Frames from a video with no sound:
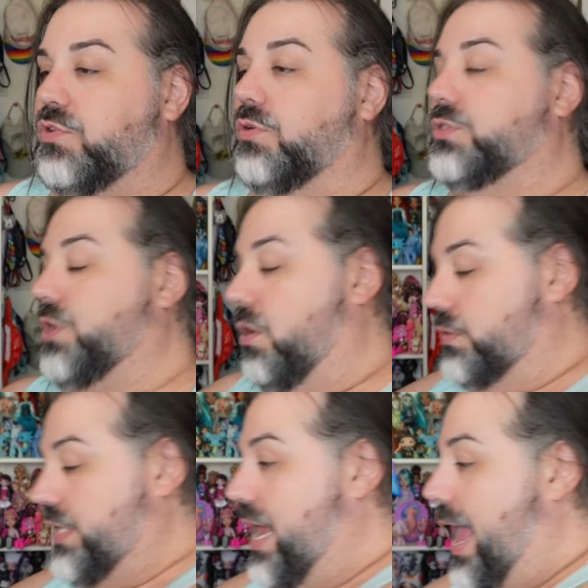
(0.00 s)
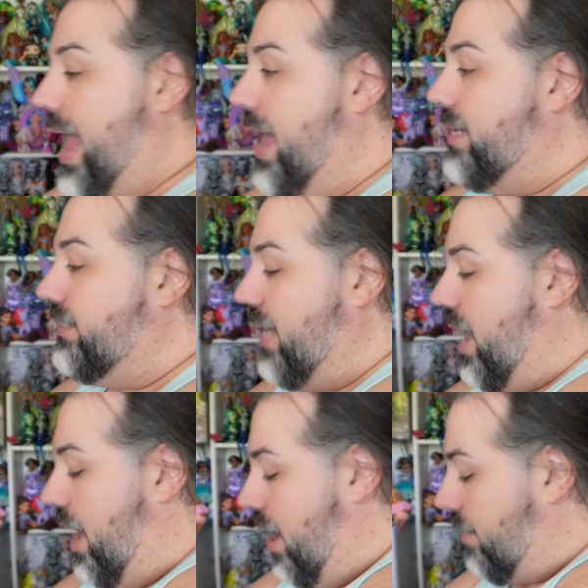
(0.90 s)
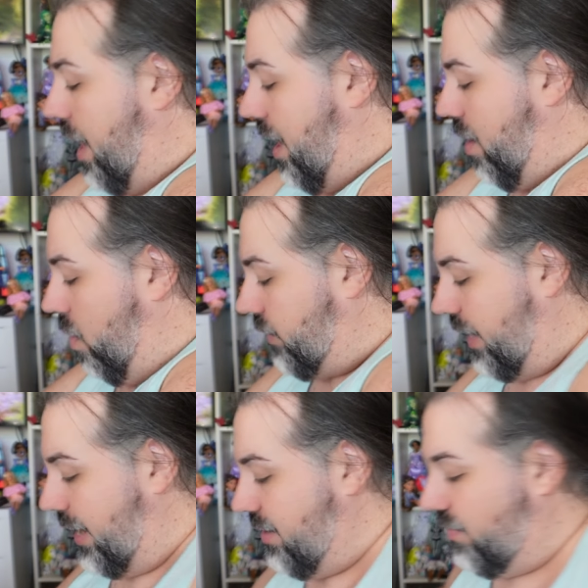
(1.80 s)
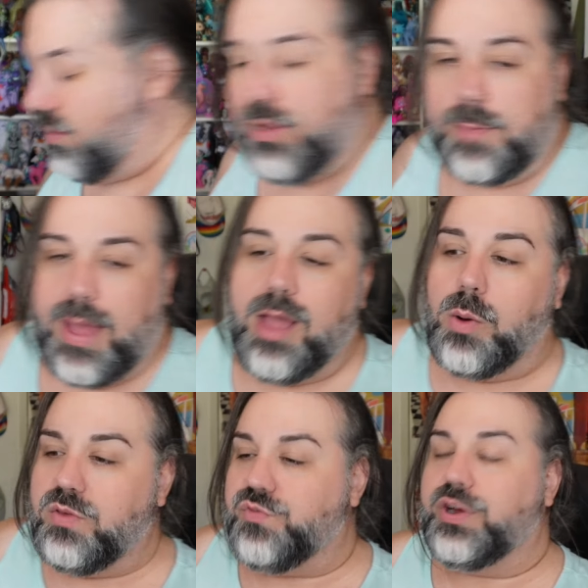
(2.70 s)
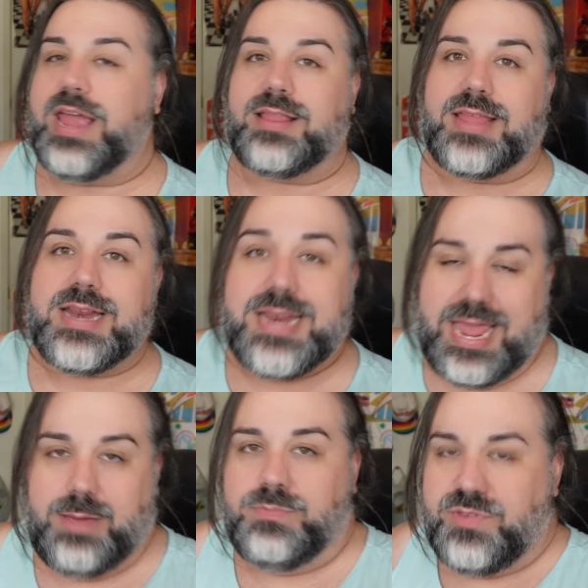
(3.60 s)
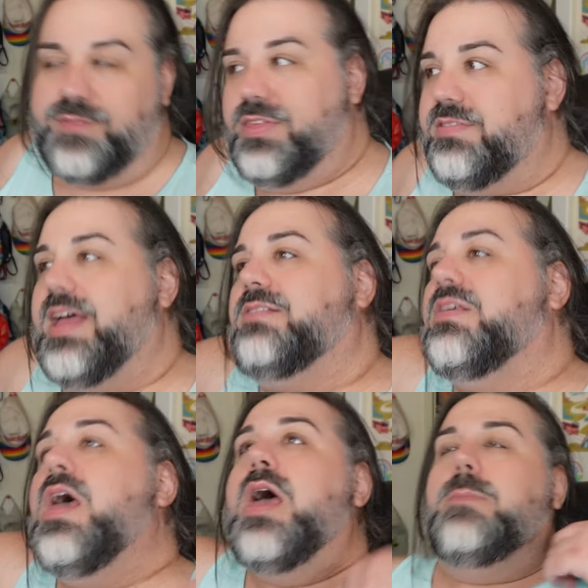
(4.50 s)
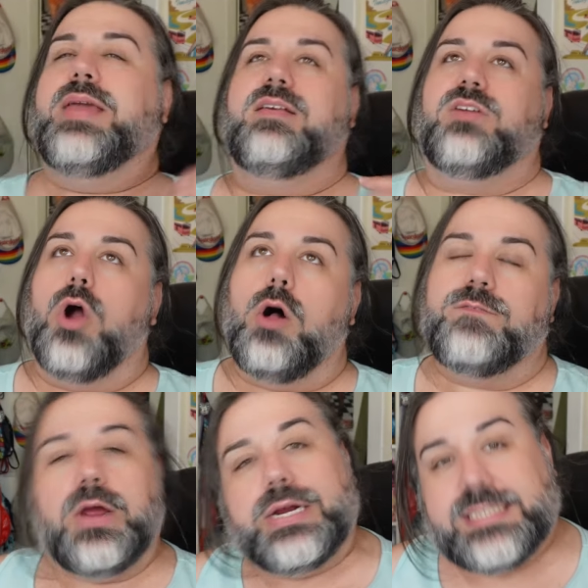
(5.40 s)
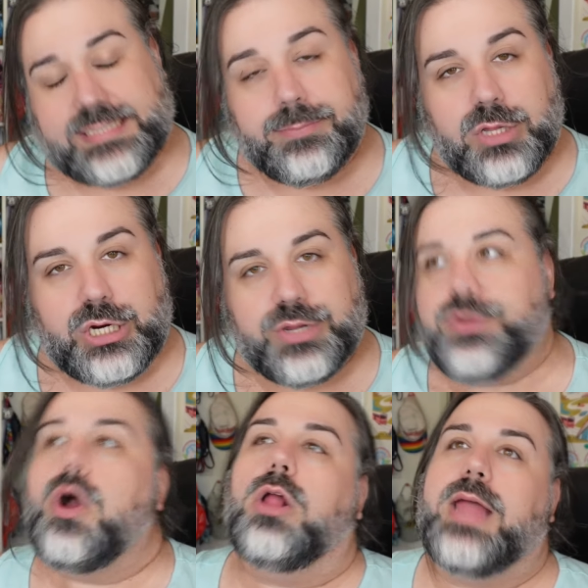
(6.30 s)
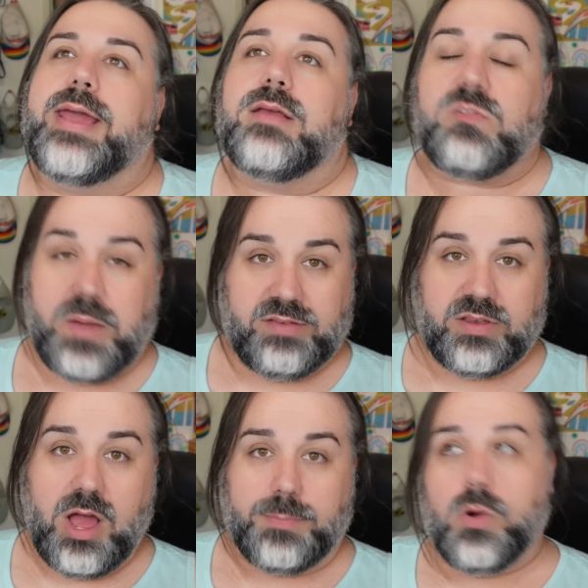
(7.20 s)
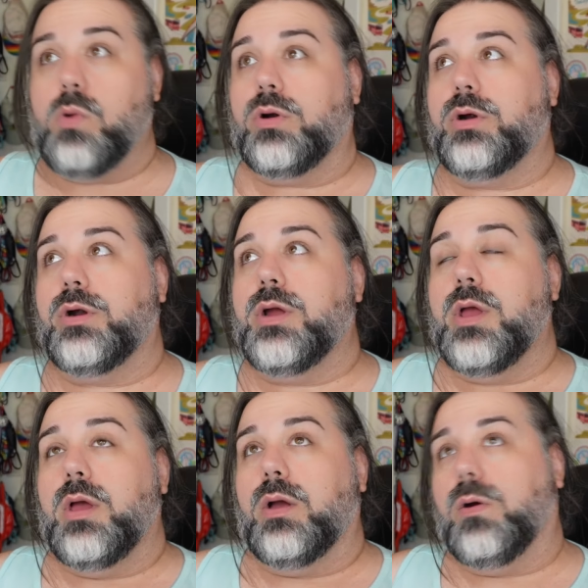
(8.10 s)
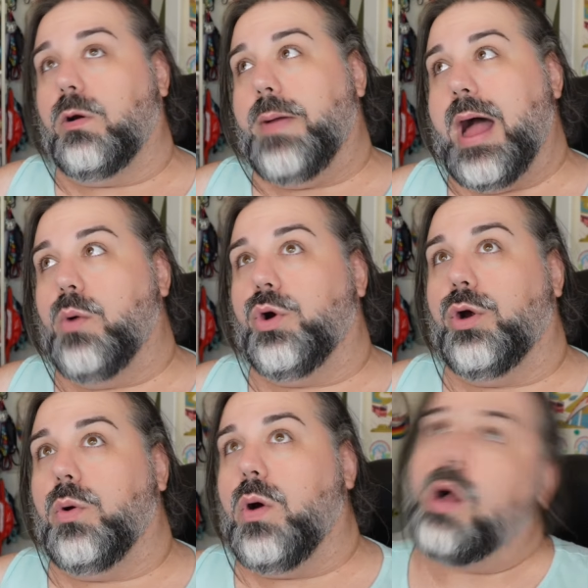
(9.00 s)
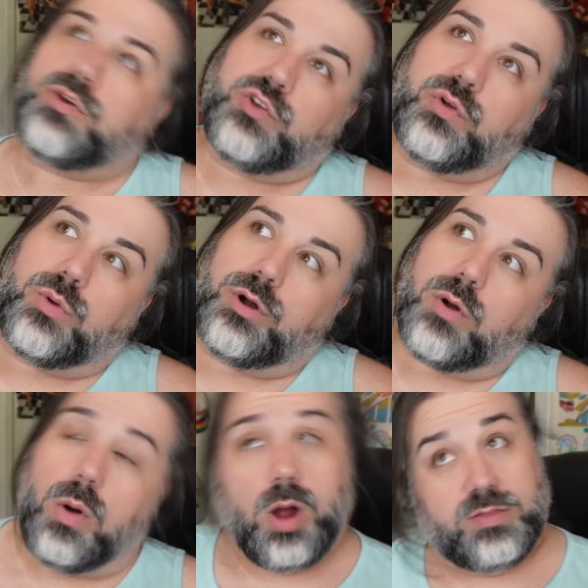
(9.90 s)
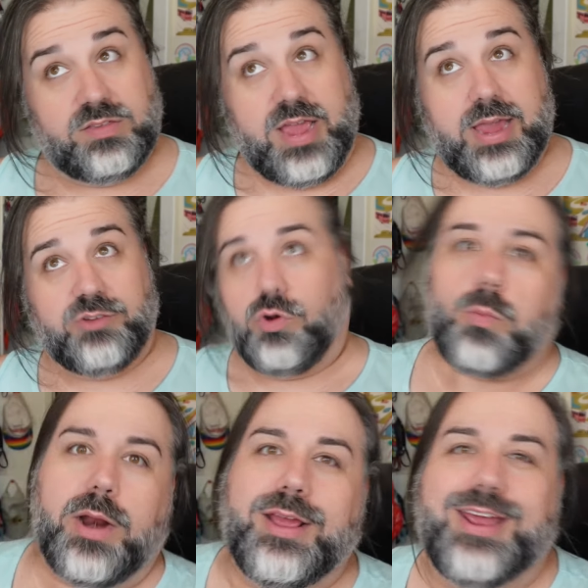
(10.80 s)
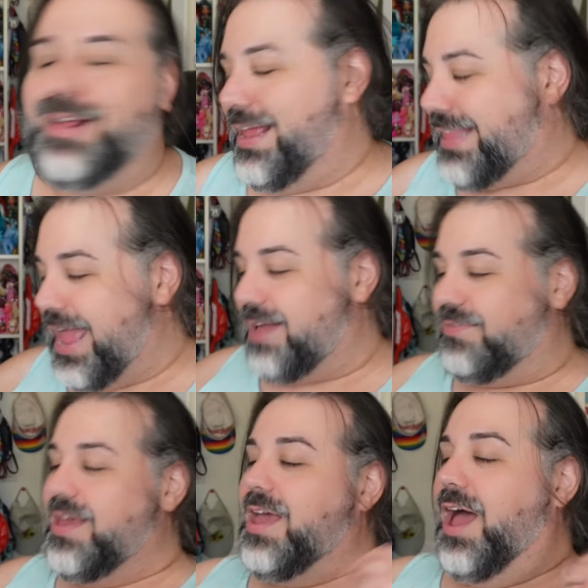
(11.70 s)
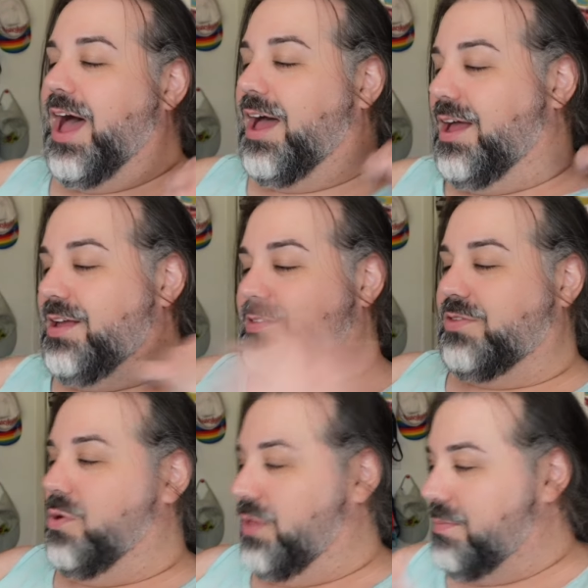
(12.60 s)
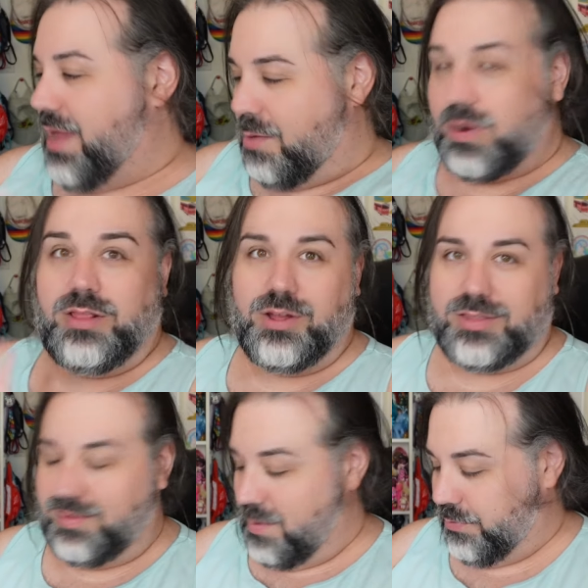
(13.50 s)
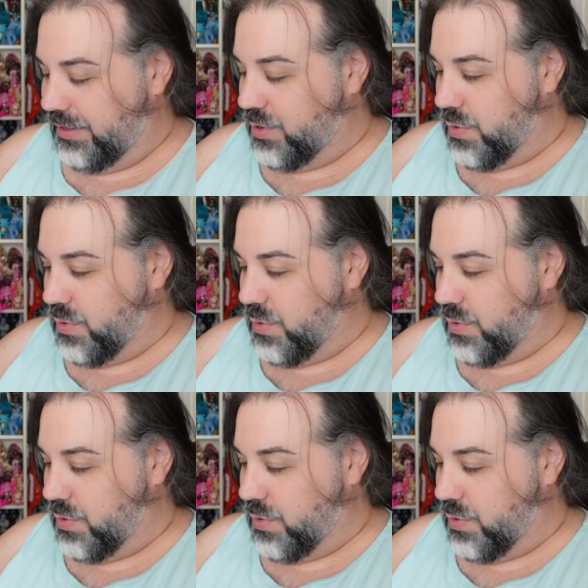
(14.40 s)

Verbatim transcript: Girls dolls. And um, hold on, I need to look up, I always forget the names of the sets because they're all very similar. They're all like Spice It Up or Girl Power or or on tour or on stage or what you know like they have uh, so let me i want to look this up really